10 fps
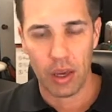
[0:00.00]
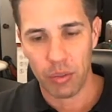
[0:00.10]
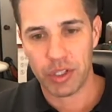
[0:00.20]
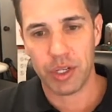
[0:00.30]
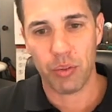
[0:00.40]

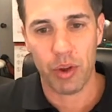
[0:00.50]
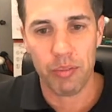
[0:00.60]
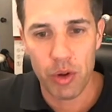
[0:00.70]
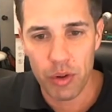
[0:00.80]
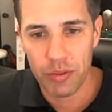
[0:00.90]
which
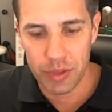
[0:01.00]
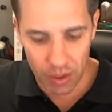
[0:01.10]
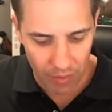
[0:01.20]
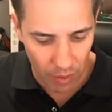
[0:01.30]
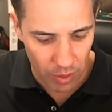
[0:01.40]
removes,
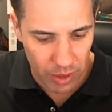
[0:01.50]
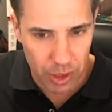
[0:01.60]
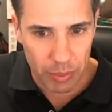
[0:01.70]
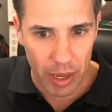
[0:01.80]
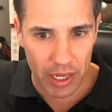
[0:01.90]
if I were to
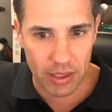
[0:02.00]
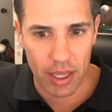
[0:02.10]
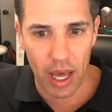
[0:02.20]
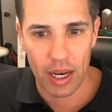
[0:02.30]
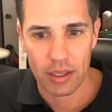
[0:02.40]
just paste
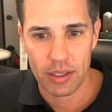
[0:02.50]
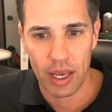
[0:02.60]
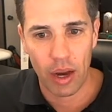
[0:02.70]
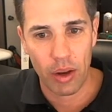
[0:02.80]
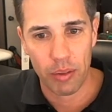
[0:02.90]
that, see
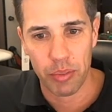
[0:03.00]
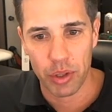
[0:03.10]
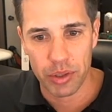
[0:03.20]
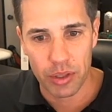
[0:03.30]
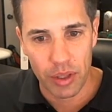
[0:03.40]
how it
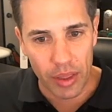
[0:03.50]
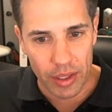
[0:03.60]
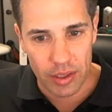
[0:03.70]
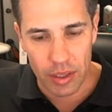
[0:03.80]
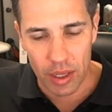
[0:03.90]
puts
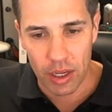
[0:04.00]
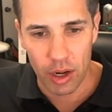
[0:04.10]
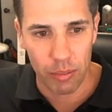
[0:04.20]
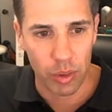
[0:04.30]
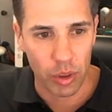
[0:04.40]
this in
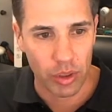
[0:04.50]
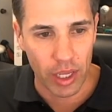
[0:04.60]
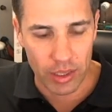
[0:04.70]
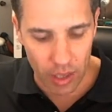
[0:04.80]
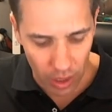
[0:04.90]
here bold?
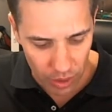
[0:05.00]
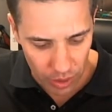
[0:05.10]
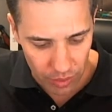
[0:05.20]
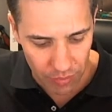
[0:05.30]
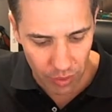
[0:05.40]
That's not
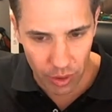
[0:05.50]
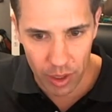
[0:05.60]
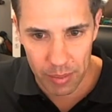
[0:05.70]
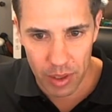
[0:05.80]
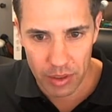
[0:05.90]
good for your
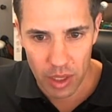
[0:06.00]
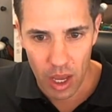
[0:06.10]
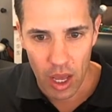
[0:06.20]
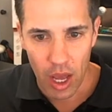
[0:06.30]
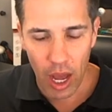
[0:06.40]
emails.
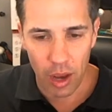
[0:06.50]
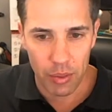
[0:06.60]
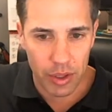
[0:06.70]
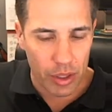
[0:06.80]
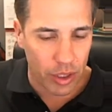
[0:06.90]
I
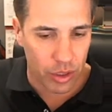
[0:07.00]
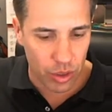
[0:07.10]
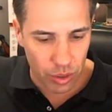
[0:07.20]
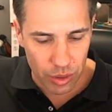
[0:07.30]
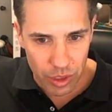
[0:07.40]
would
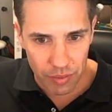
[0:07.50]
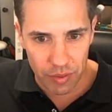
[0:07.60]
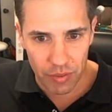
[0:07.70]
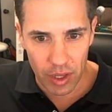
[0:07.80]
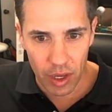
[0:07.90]

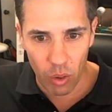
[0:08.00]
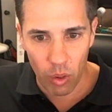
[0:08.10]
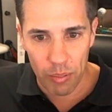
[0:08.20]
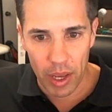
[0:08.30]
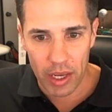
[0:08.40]
Control-Shift-V
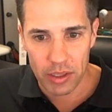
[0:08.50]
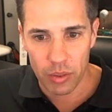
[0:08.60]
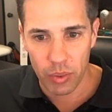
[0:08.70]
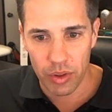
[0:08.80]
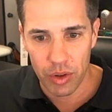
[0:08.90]
or paste
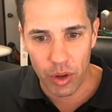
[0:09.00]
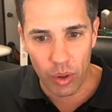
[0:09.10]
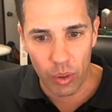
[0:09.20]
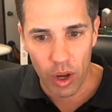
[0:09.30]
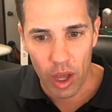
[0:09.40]

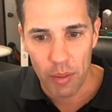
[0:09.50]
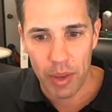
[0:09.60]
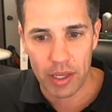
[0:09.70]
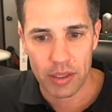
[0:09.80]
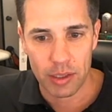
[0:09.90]

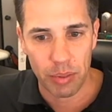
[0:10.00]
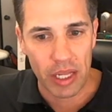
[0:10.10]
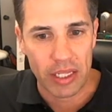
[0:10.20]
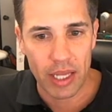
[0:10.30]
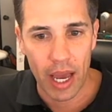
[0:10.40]
as
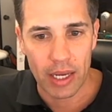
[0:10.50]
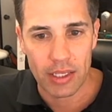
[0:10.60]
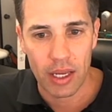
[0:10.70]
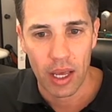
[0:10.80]
plain text,